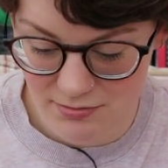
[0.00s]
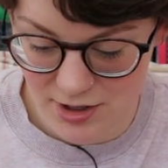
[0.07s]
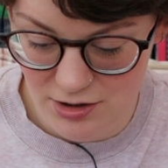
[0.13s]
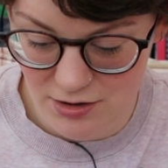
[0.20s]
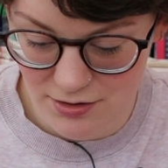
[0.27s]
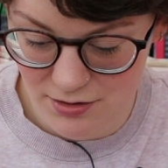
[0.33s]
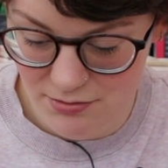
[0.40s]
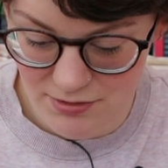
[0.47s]

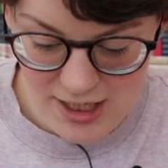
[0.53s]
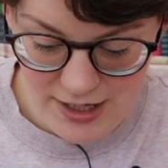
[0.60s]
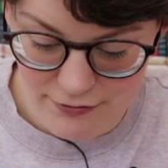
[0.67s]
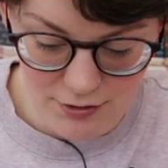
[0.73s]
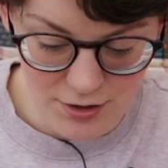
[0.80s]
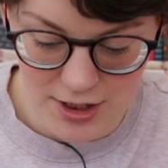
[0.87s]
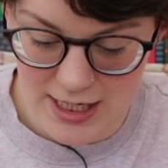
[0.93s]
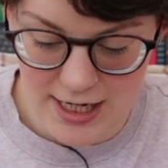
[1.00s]
You're
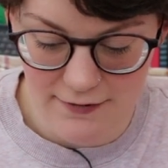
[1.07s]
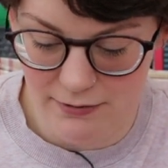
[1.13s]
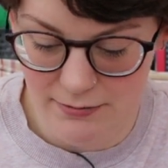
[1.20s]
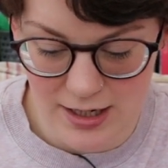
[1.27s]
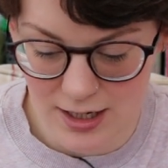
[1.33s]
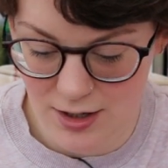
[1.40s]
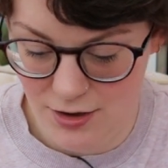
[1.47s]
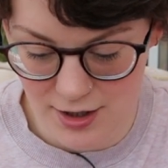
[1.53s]
never on time for
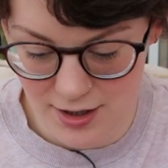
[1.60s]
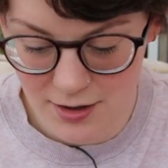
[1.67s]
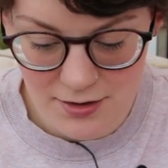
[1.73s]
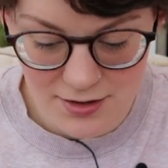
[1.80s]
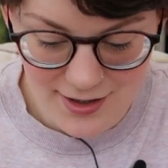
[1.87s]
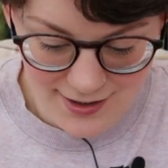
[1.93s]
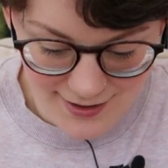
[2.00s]
making things.